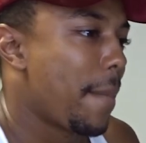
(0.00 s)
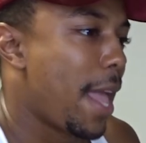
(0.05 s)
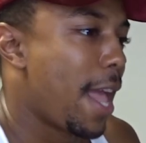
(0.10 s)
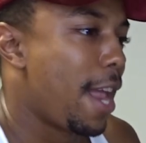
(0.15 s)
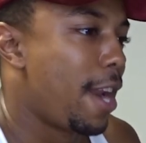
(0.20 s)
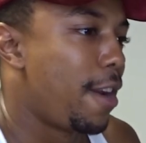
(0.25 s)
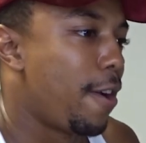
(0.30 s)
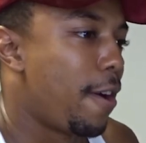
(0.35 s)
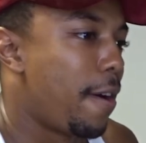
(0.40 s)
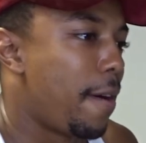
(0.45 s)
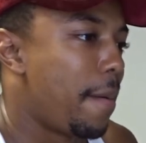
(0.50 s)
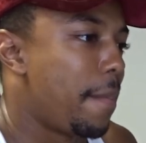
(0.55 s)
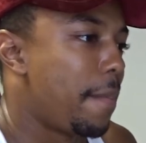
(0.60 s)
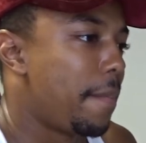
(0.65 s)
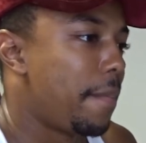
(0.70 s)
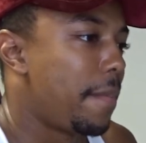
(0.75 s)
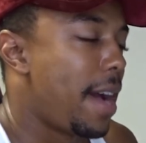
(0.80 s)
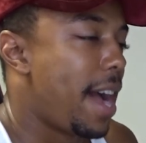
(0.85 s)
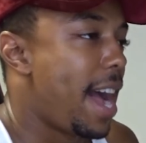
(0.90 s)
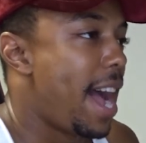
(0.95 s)
And
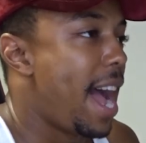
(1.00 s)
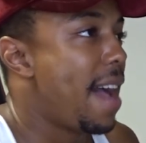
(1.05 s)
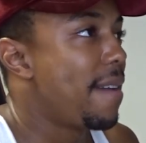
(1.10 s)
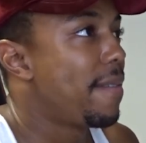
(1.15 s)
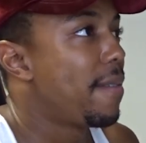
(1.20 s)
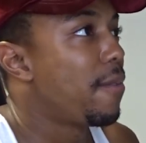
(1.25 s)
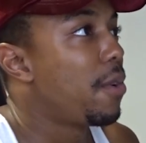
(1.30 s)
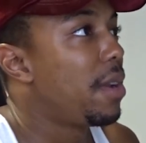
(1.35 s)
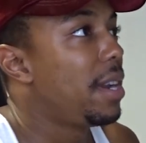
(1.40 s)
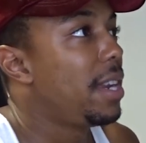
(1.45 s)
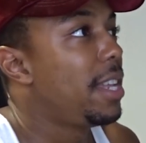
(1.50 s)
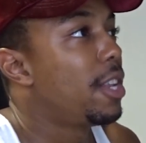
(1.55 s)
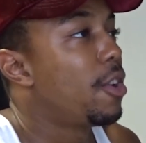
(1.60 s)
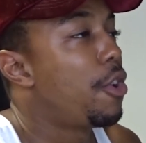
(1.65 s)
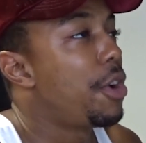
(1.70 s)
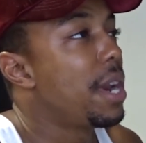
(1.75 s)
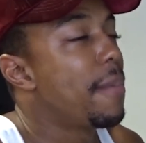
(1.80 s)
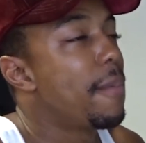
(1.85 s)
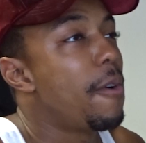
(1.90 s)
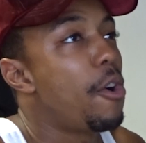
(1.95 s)
I haven't really,
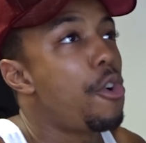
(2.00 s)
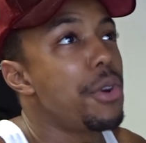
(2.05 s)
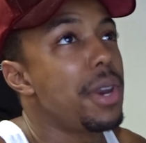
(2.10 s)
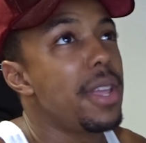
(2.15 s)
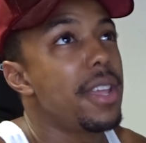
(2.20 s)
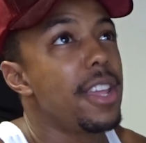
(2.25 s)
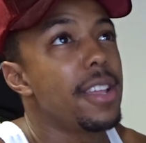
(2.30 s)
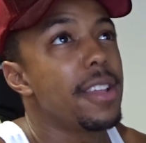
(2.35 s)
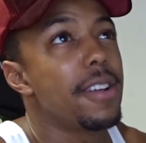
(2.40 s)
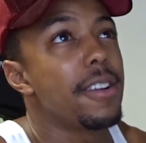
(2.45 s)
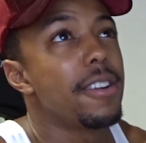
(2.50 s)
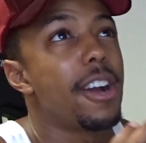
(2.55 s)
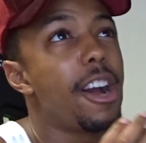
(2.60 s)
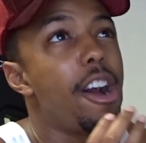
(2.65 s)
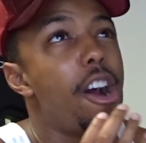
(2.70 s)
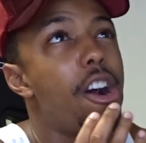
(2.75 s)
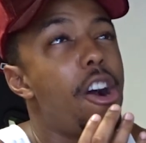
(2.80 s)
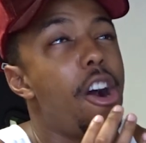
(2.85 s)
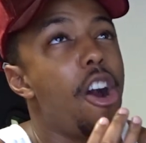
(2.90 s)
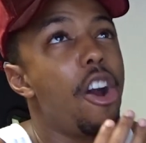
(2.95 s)
only
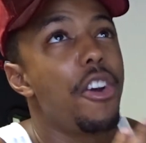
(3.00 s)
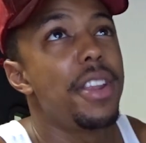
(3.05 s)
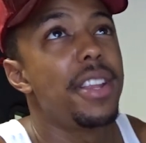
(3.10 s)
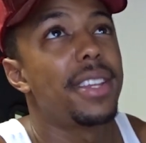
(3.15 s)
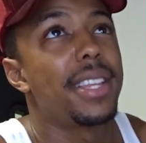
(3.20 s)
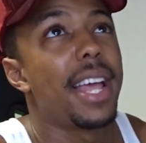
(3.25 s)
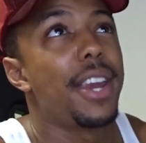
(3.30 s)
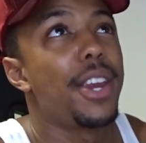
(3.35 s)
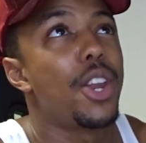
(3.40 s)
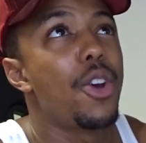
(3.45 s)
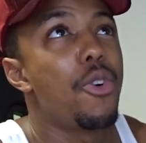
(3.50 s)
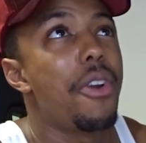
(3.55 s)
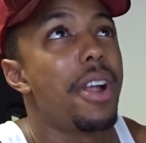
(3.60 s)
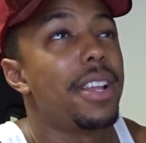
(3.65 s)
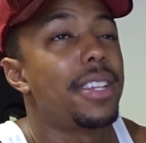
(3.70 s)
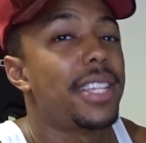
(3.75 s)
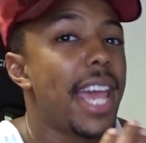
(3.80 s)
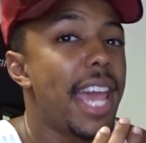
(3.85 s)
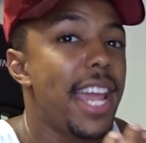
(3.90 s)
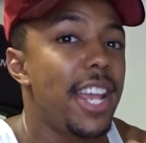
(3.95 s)
artist I know
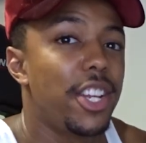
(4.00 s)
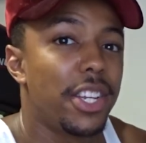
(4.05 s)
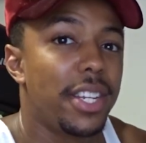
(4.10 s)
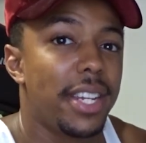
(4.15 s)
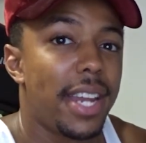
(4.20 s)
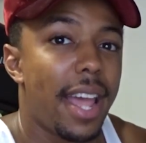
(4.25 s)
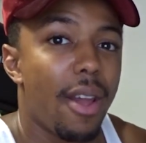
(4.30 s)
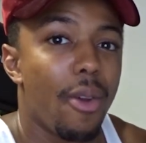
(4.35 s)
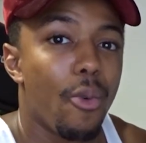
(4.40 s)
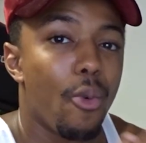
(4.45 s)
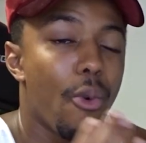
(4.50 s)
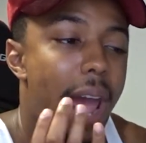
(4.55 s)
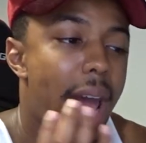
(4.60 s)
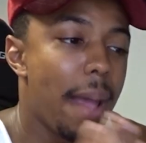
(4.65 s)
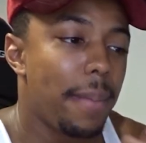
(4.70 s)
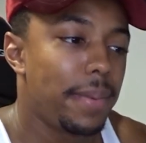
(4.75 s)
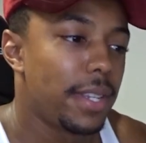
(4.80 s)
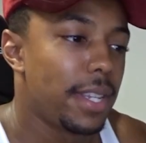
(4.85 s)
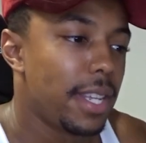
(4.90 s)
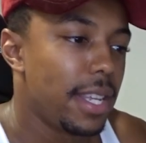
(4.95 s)
that's Asian that
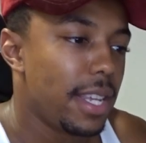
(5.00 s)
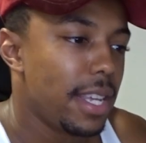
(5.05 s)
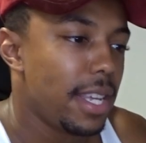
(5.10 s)
raps